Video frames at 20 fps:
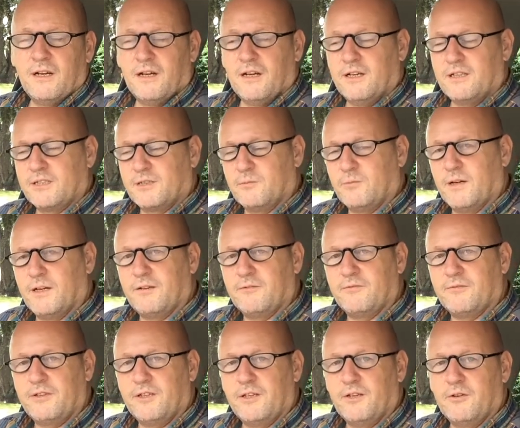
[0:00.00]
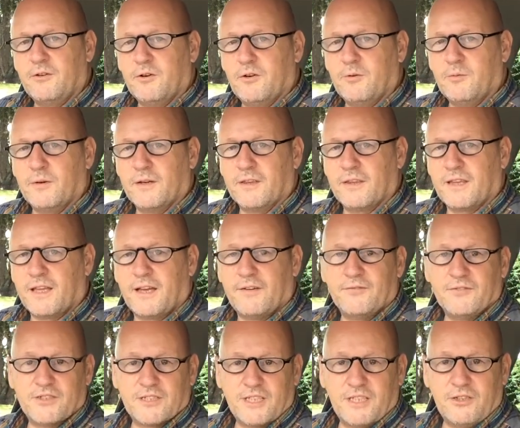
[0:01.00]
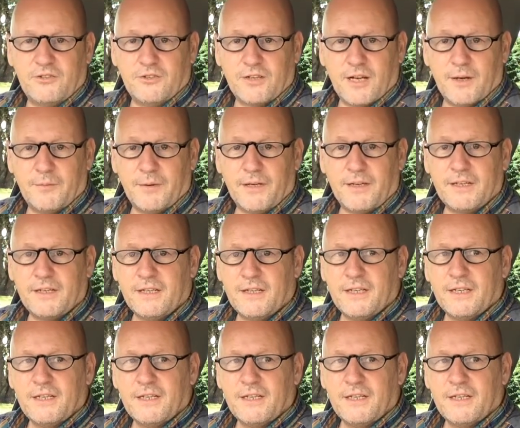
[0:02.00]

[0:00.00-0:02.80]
uh, to wait for you or whether they haven't seen you coming.